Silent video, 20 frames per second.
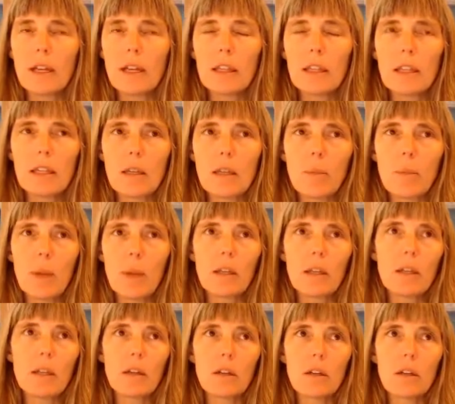I think about
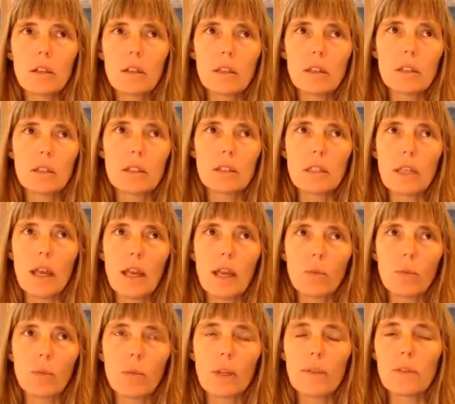here in
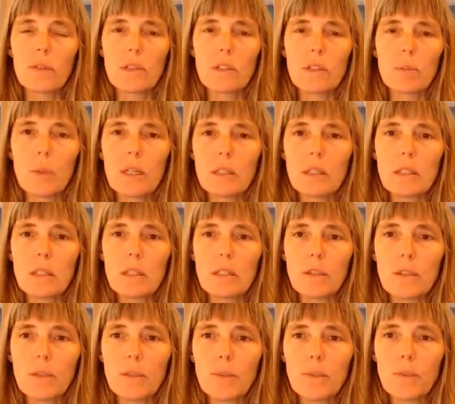Seattle, we have the Space
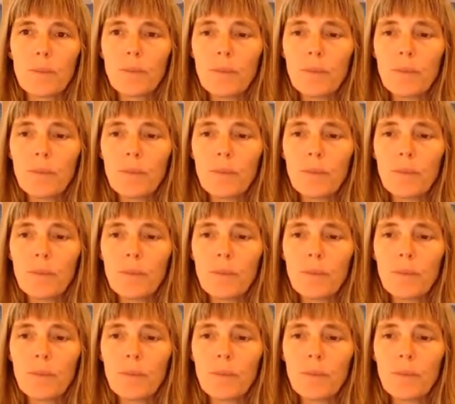Needle.